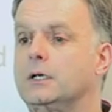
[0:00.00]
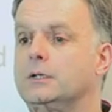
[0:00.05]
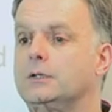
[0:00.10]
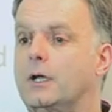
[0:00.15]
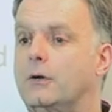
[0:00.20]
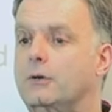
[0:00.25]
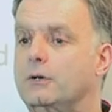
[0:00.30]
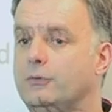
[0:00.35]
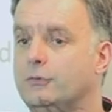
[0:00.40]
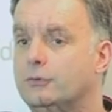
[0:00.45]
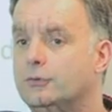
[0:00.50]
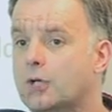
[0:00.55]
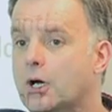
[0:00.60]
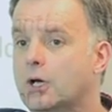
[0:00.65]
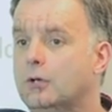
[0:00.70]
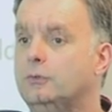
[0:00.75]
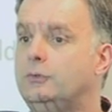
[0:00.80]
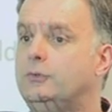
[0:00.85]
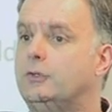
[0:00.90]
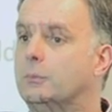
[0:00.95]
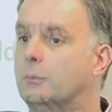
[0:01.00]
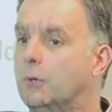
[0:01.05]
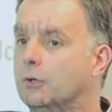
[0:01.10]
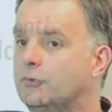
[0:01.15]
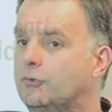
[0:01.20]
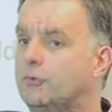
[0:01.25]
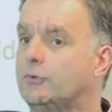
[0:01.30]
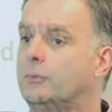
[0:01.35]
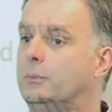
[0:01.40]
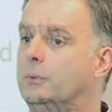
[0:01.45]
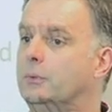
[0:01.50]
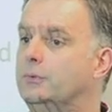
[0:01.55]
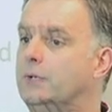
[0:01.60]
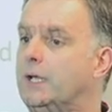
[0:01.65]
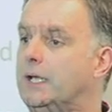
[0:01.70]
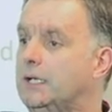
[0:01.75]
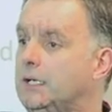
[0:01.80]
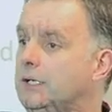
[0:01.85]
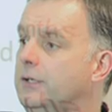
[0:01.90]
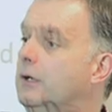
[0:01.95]
There is no demonstrable
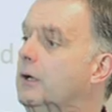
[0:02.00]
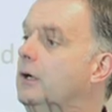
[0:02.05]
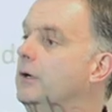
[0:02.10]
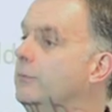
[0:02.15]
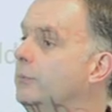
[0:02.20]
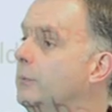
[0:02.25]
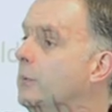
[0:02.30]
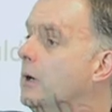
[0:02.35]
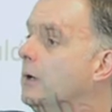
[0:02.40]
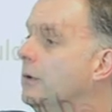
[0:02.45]
need of